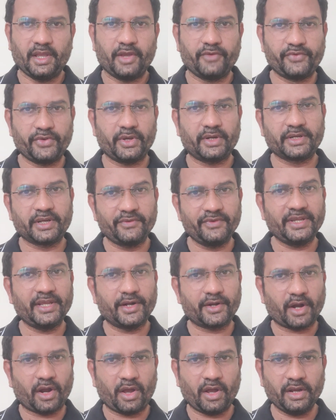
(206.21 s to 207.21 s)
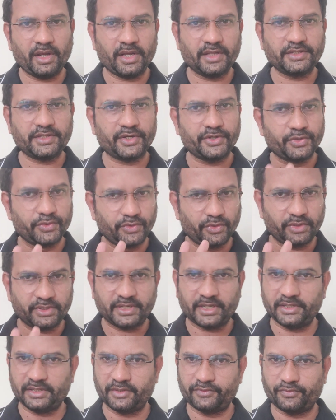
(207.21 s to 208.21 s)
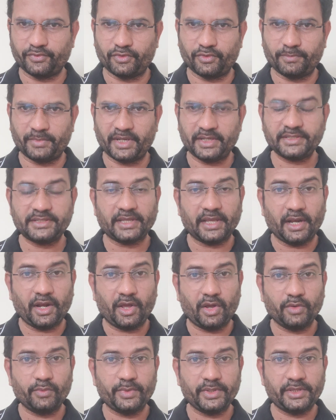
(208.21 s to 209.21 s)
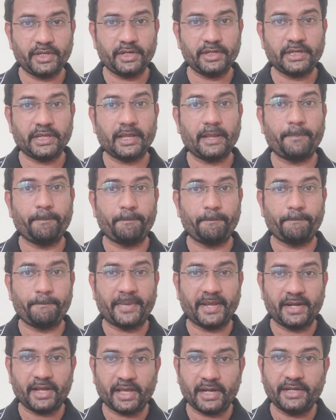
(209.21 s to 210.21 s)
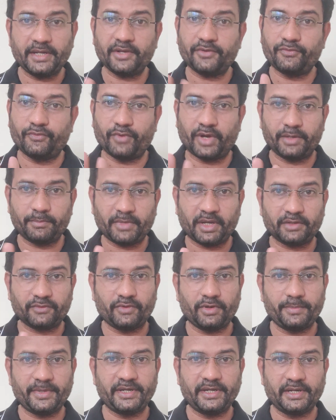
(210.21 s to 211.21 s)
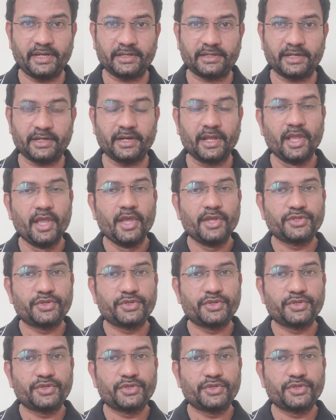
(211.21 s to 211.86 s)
If you are giving a wrong answer, you don't get that 4 marks. Along with that, a penalty of 1 mark will be deducted.